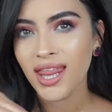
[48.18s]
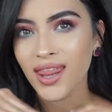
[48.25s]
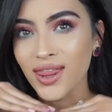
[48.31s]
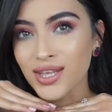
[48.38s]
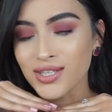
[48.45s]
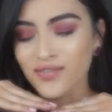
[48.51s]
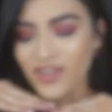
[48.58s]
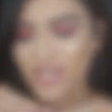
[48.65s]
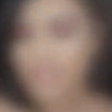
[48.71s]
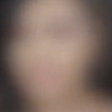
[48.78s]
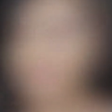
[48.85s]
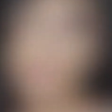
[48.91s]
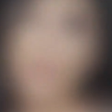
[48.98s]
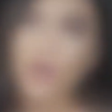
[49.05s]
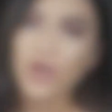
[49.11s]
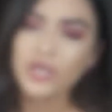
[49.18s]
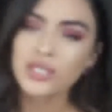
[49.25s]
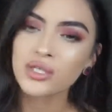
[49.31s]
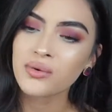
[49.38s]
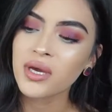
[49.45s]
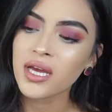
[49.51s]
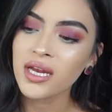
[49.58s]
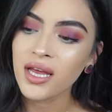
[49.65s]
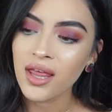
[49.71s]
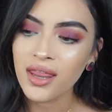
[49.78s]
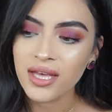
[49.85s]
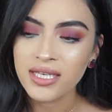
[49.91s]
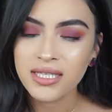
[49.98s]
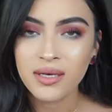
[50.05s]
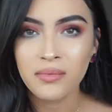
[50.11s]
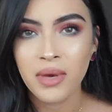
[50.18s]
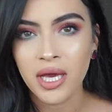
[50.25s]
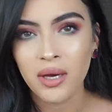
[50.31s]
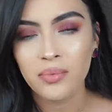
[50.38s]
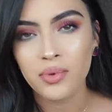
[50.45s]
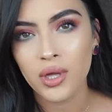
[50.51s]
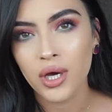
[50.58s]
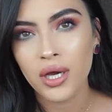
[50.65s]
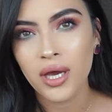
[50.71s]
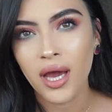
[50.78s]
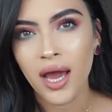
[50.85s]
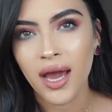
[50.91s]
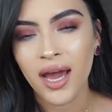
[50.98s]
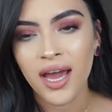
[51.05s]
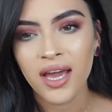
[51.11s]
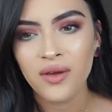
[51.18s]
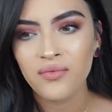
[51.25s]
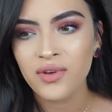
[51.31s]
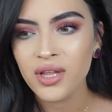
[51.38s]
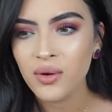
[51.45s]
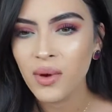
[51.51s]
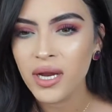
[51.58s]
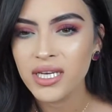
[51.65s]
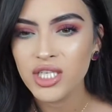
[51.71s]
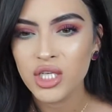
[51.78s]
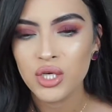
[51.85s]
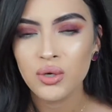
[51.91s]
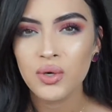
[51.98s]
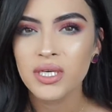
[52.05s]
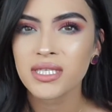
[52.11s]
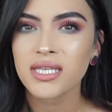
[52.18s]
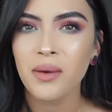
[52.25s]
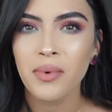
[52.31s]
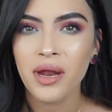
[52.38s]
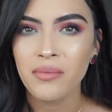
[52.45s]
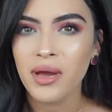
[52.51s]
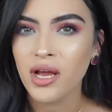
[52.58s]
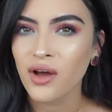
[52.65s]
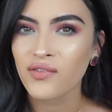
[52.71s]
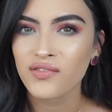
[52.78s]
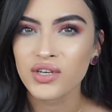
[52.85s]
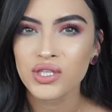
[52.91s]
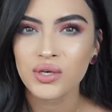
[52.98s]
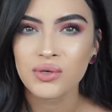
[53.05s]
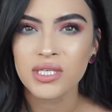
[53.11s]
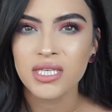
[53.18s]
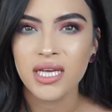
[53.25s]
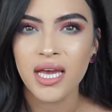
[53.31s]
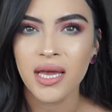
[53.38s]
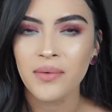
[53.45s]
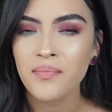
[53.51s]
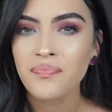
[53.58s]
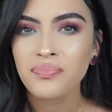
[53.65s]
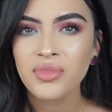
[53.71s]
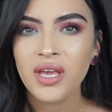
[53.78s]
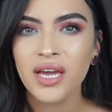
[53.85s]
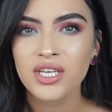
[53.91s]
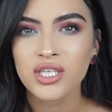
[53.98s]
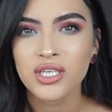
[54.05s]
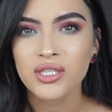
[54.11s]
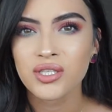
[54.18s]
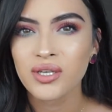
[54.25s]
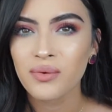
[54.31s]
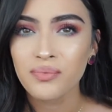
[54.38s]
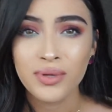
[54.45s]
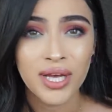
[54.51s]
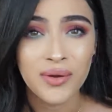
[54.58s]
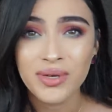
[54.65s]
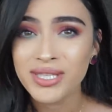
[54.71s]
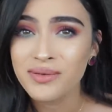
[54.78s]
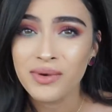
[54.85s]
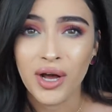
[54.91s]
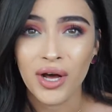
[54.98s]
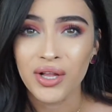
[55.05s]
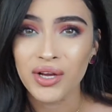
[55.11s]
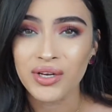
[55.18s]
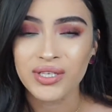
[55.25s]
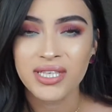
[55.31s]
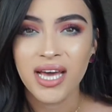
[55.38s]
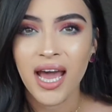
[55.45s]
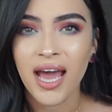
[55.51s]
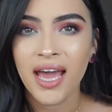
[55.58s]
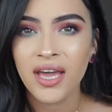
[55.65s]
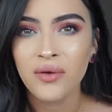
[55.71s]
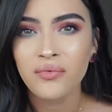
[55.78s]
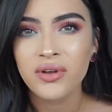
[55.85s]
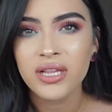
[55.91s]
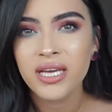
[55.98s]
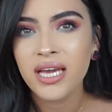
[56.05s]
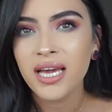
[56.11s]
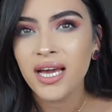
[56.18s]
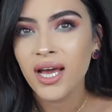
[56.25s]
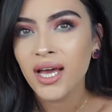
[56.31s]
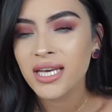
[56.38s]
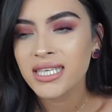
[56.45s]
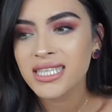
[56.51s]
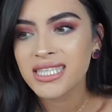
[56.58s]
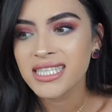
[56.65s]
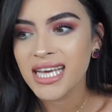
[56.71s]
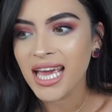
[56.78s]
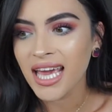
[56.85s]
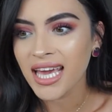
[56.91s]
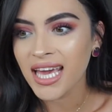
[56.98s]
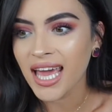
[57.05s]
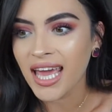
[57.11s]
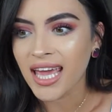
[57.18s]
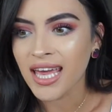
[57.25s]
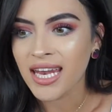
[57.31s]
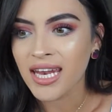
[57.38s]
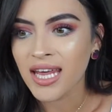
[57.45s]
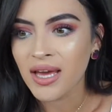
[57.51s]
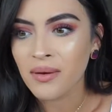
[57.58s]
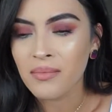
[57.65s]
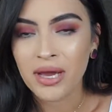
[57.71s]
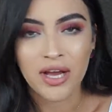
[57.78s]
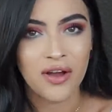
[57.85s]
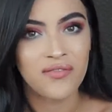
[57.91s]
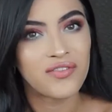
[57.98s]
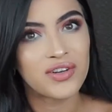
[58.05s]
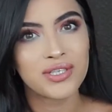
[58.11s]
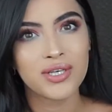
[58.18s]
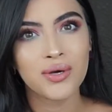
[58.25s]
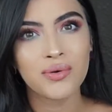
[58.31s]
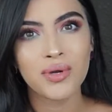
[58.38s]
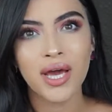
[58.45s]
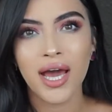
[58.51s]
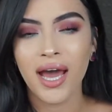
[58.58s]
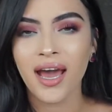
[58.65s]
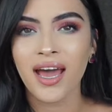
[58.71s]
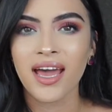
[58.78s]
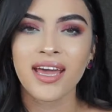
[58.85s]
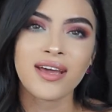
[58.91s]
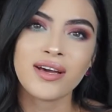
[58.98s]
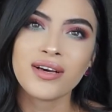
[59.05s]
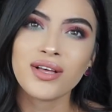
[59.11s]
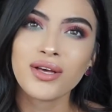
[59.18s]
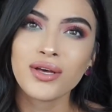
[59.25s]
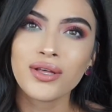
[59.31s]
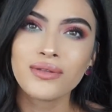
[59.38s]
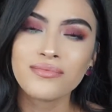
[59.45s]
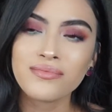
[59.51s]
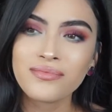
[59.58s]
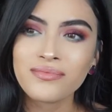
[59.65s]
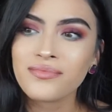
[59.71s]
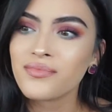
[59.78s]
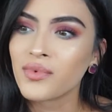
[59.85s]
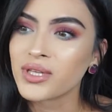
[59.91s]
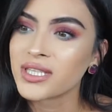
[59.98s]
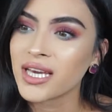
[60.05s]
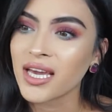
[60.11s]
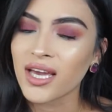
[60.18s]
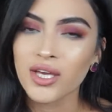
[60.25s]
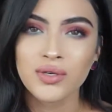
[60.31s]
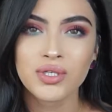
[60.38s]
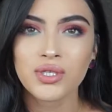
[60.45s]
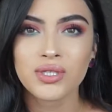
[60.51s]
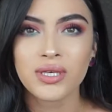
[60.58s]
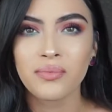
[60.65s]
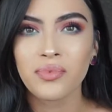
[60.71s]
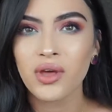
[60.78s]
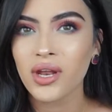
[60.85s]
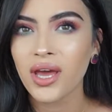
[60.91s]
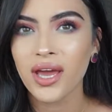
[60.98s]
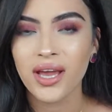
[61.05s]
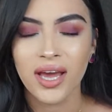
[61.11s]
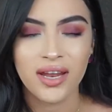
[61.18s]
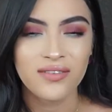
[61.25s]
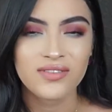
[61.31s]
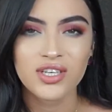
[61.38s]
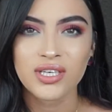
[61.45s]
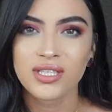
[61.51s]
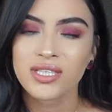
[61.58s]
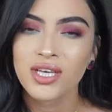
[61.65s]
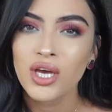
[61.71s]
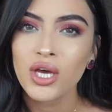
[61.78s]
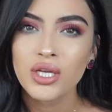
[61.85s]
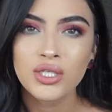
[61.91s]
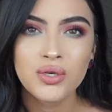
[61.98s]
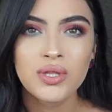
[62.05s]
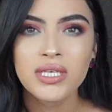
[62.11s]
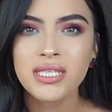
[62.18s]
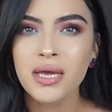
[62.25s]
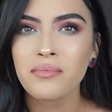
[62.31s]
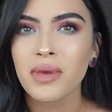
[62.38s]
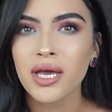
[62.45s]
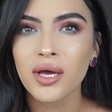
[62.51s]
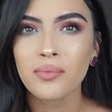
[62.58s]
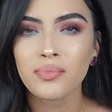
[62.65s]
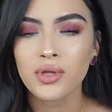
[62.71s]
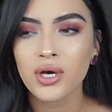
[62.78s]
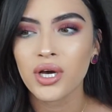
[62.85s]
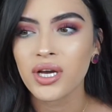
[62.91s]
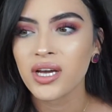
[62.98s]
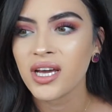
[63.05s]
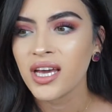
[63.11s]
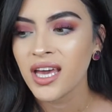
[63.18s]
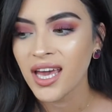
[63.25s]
this face. Today we are doing this makeup look. I really wanted to step out of my comfort zone today and just play with some colors. I really stay in my comfort zone. Once I get used to something, I kind of just do the same makeup look